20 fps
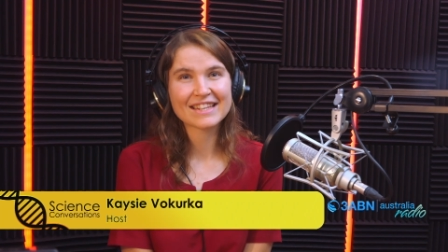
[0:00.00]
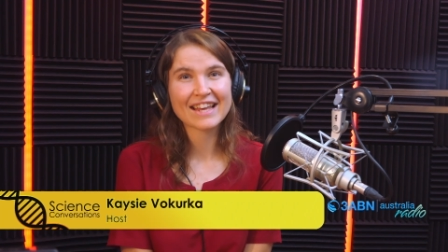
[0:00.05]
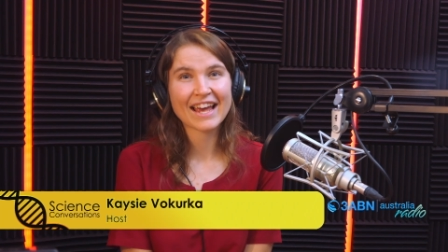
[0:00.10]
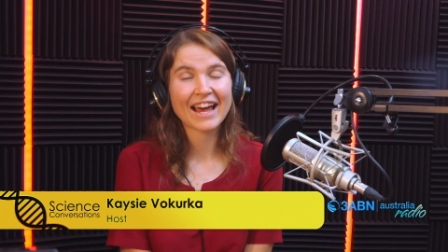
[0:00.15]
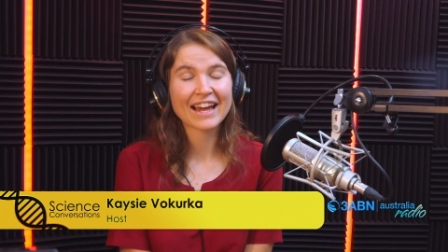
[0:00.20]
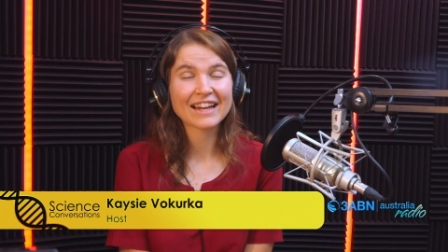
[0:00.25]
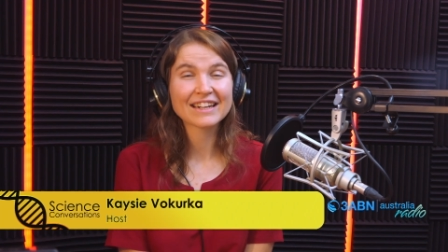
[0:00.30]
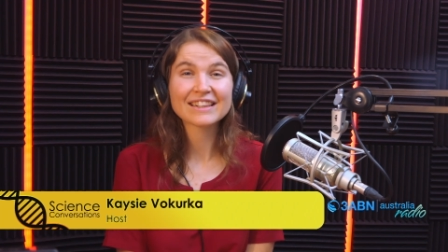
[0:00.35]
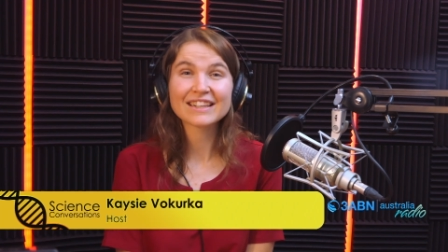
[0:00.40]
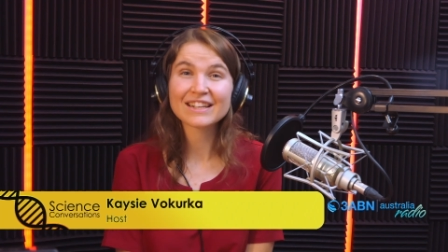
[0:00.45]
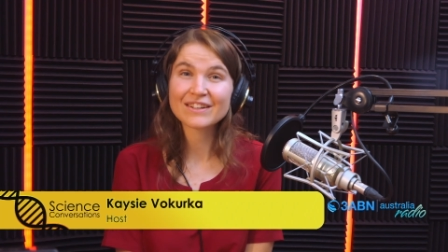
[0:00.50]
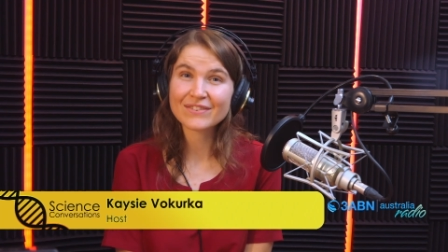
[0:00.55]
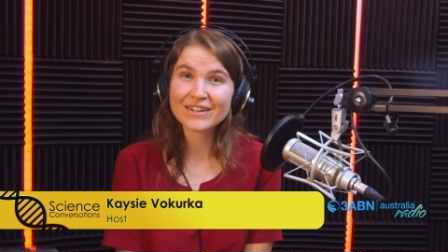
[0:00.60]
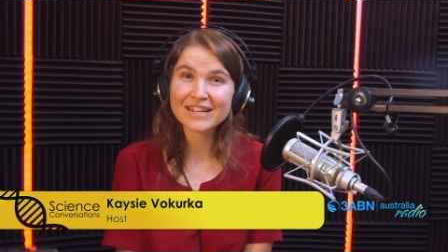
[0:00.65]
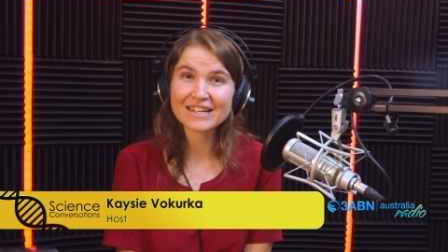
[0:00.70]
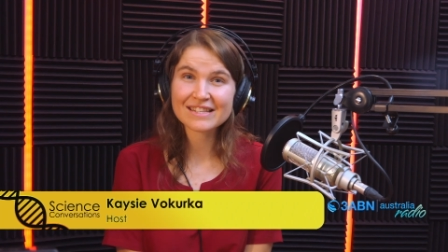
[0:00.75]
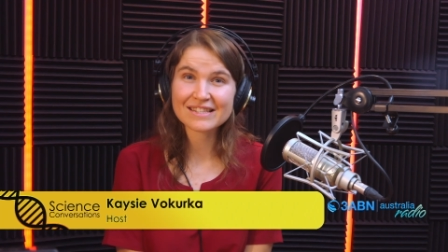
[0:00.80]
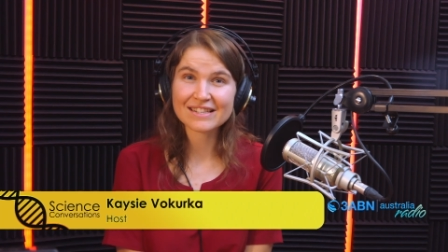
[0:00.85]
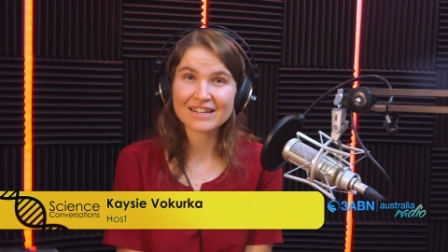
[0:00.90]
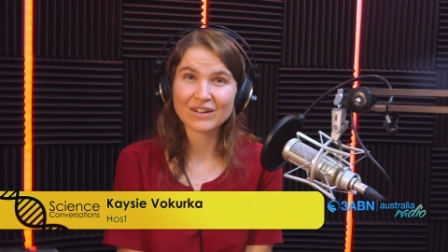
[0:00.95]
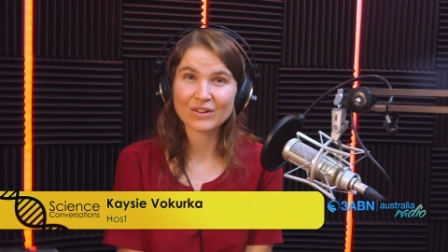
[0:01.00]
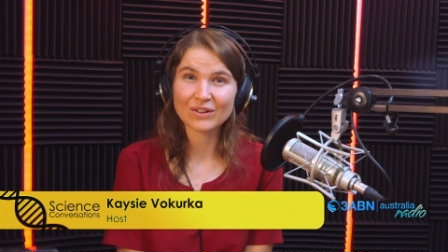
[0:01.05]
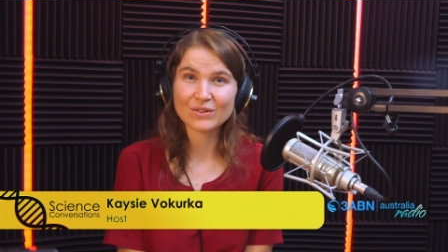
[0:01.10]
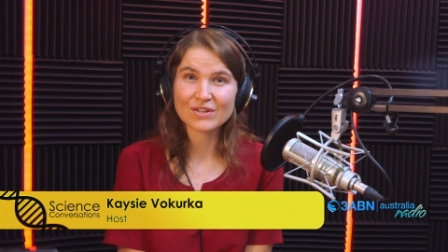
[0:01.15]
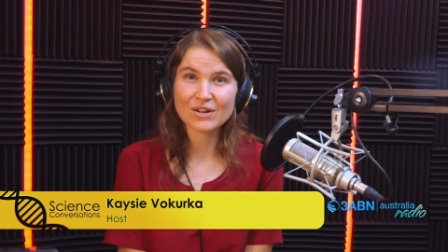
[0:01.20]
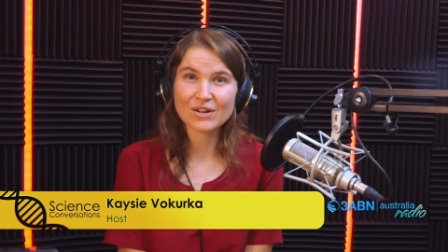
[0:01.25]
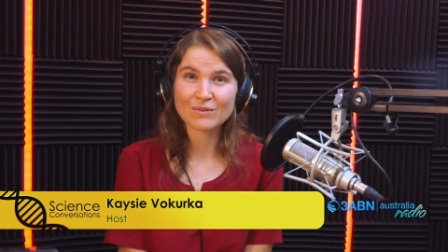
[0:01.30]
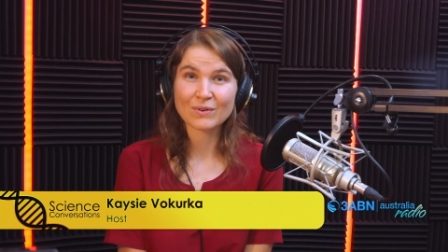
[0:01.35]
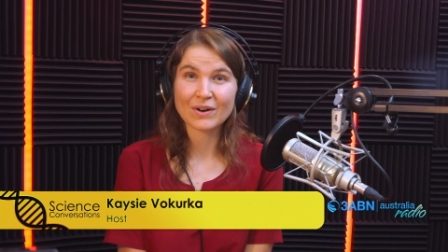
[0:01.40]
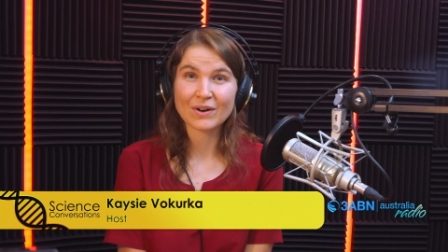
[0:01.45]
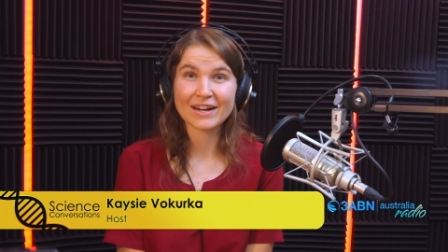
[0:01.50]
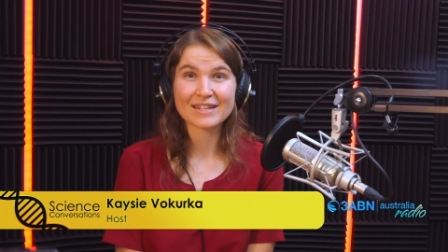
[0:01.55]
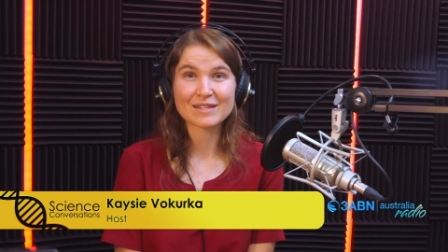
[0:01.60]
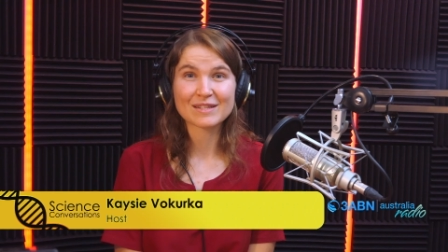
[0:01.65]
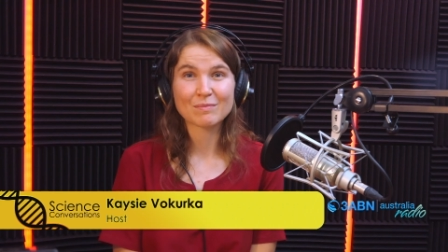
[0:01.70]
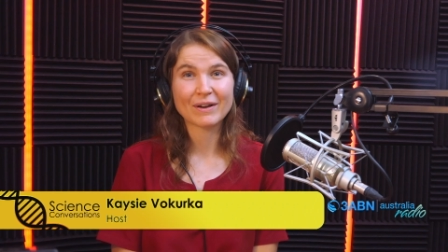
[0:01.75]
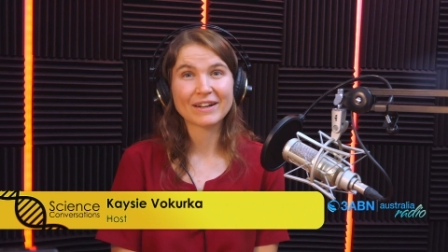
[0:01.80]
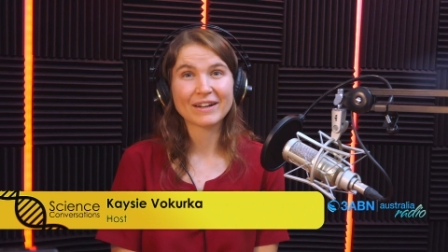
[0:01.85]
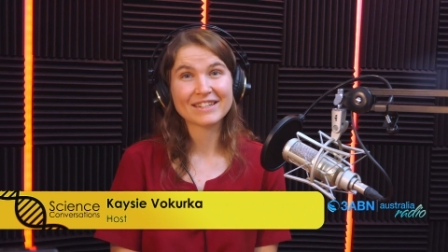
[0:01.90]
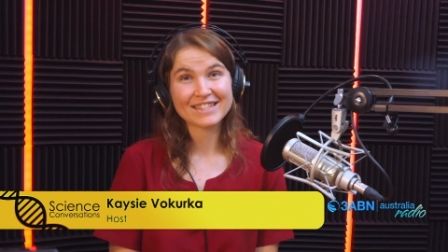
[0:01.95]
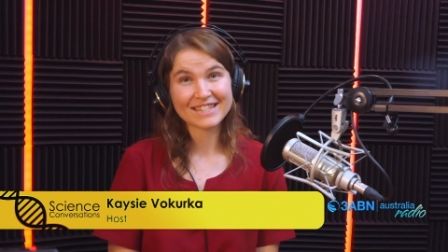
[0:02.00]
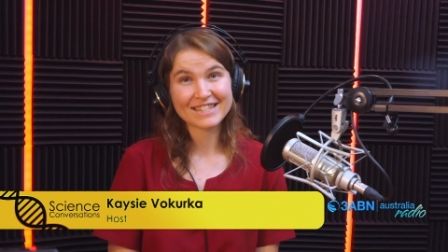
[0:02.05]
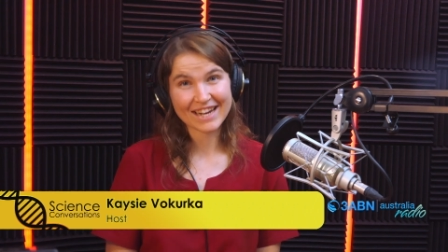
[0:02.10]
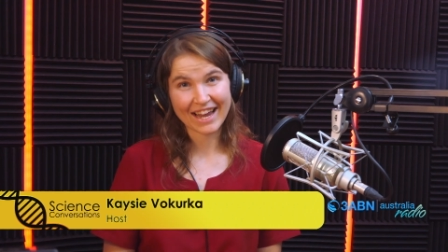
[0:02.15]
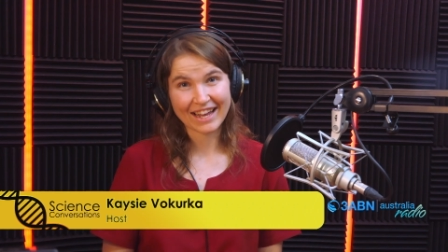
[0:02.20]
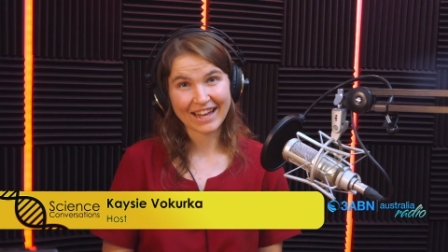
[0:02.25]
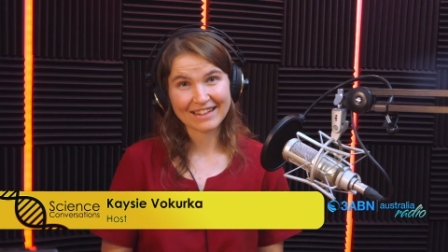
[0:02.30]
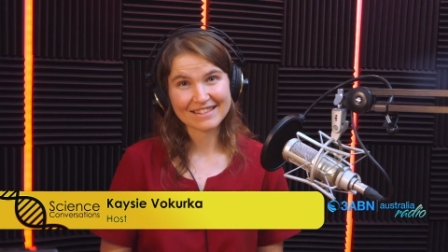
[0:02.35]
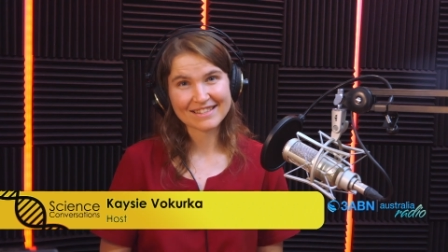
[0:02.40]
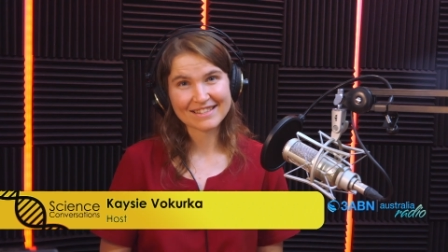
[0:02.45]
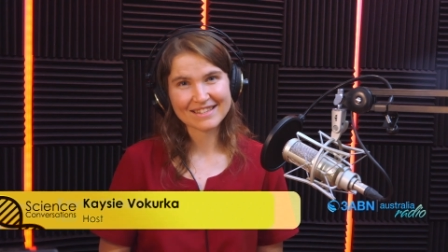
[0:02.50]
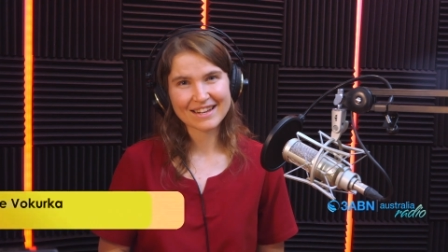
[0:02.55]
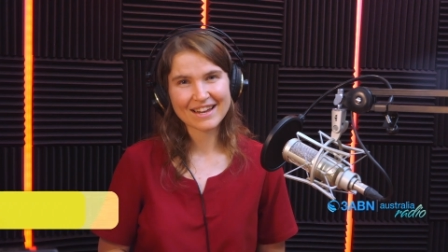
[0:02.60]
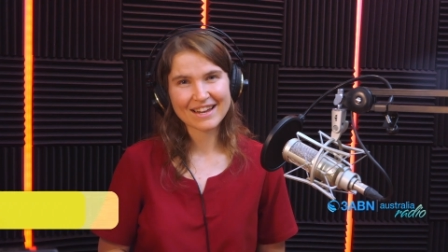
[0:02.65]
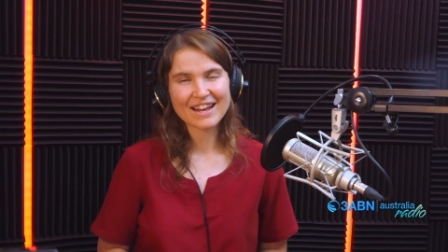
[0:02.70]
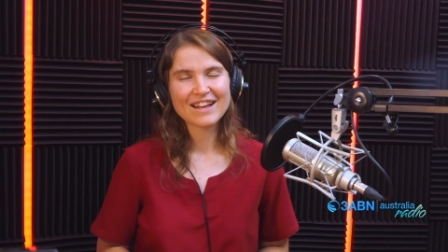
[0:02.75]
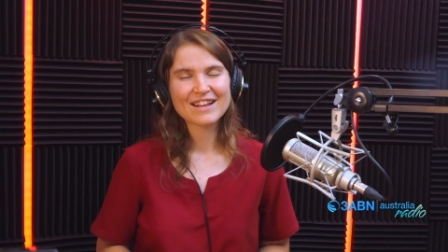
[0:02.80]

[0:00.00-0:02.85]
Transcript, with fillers: can living cells arise by chance?